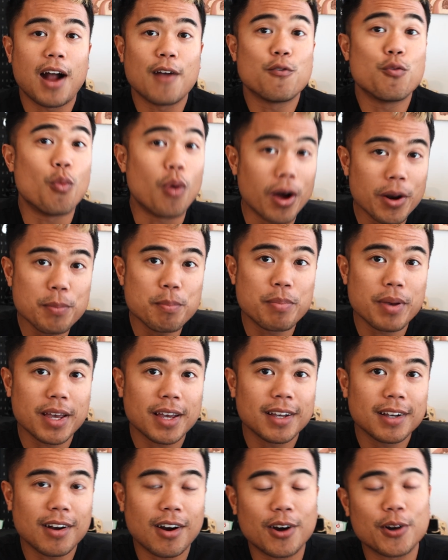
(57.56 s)
I've won
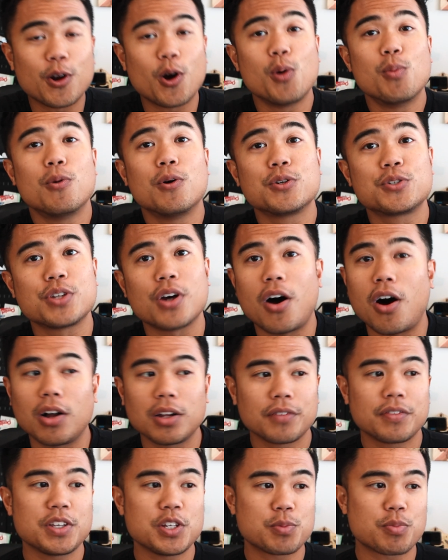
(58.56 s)
big on almost
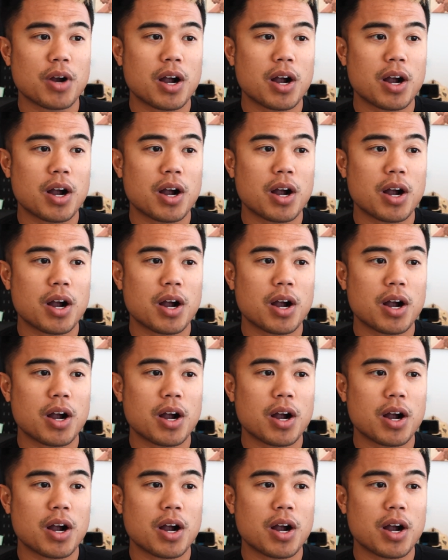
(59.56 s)
all of these